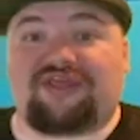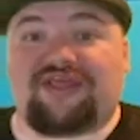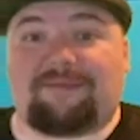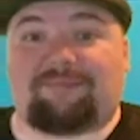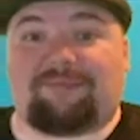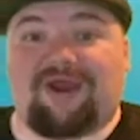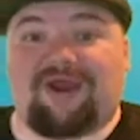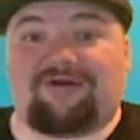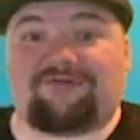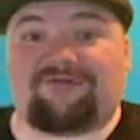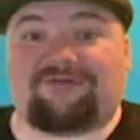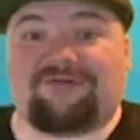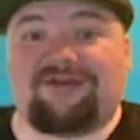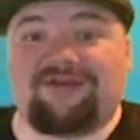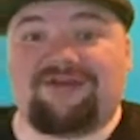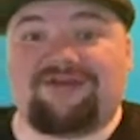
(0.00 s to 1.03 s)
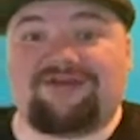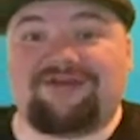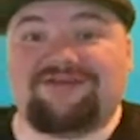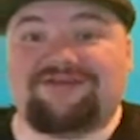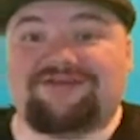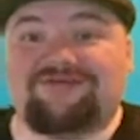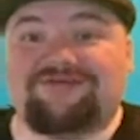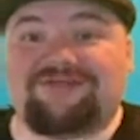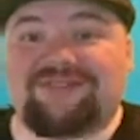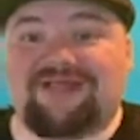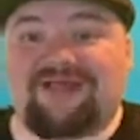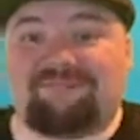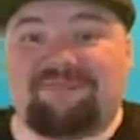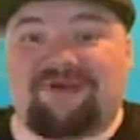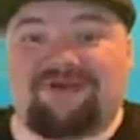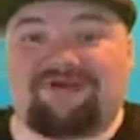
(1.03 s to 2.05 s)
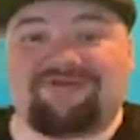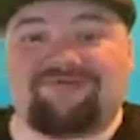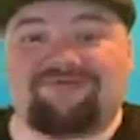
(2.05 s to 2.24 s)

that bounce? Did you see that bounce? It